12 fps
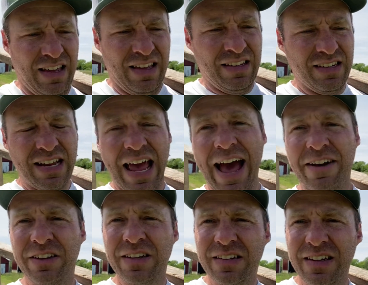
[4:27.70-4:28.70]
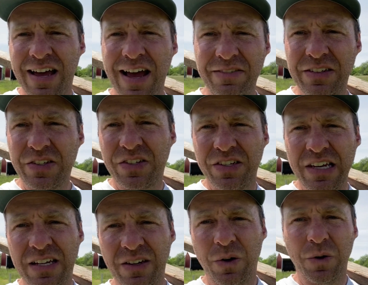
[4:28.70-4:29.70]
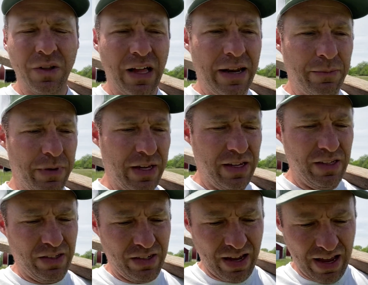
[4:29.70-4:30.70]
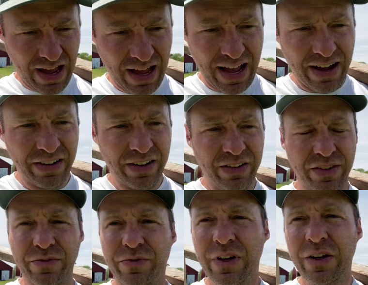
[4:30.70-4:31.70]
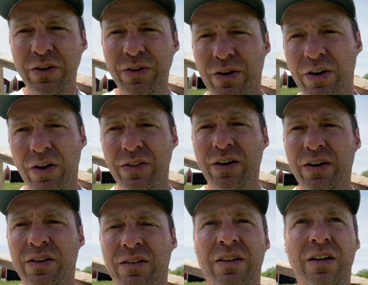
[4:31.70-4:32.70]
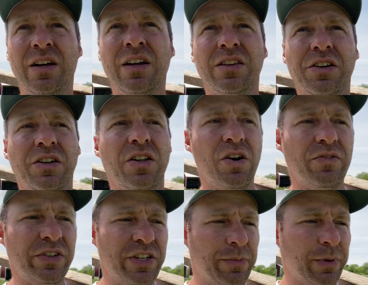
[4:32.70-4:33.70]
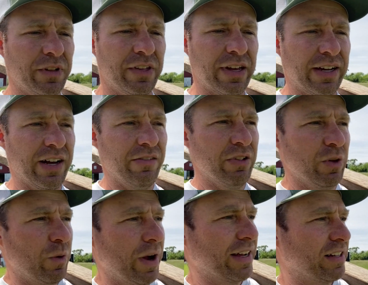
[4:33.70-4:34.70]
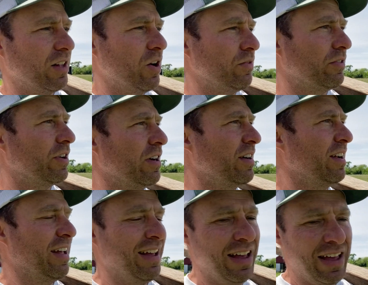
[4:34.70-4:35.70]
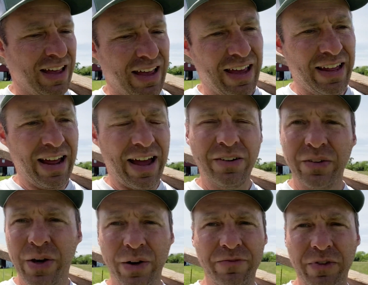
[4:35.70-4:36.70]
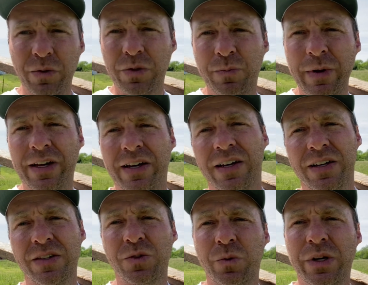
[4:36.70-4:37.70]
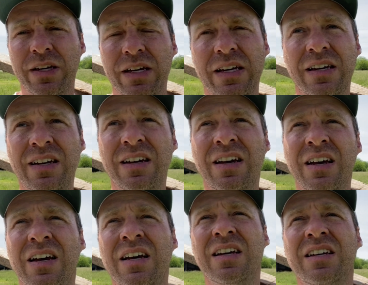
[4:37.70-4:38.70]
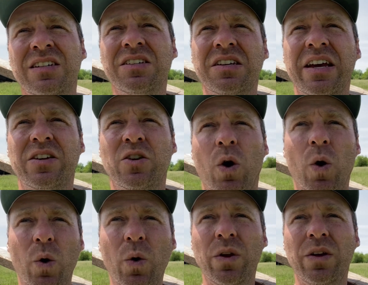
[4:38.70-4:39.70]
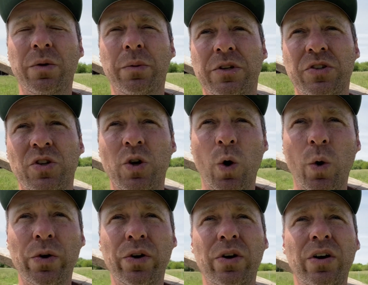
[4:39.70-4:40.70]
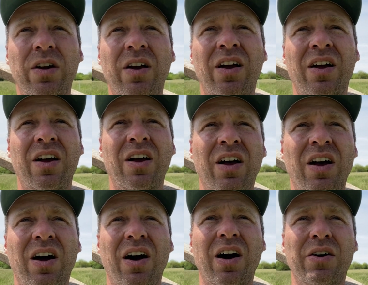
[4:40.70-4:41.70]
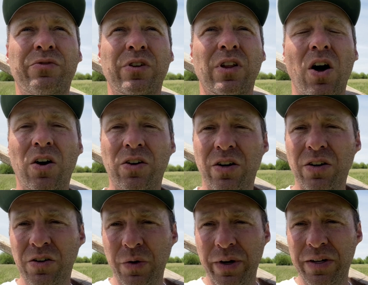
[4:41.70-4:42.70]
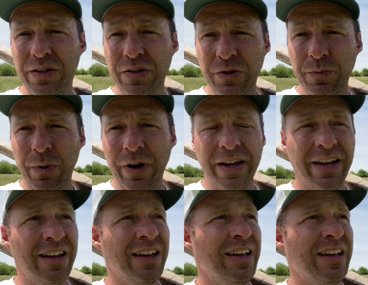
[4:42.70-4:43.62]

Just haven't seen a whole lot of bees out here in the field or on the clover. Typically they cover the white clover, and I don't know if it was because we stayed cold. We were just colder for longer going into the spring.